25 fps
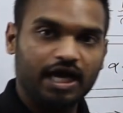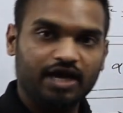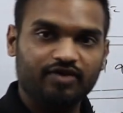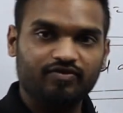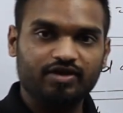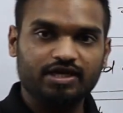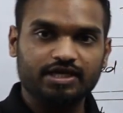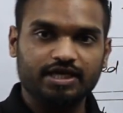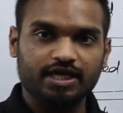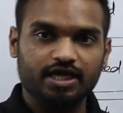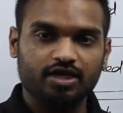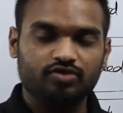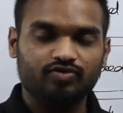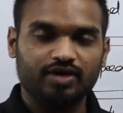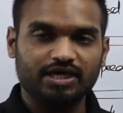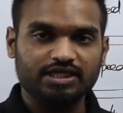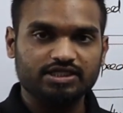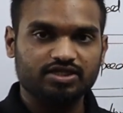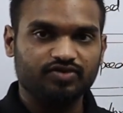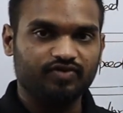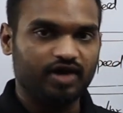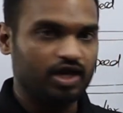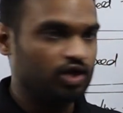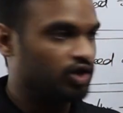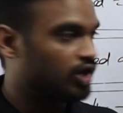I will get what
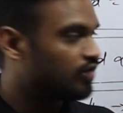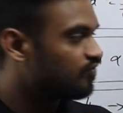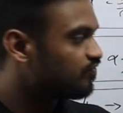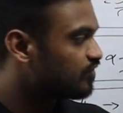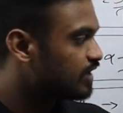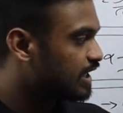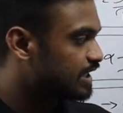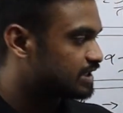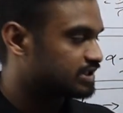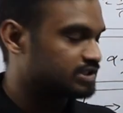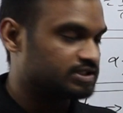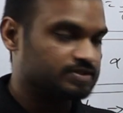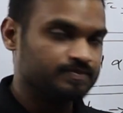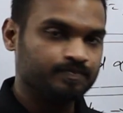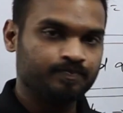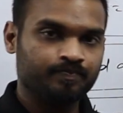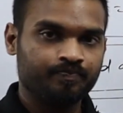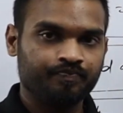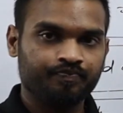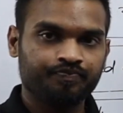is the value of x.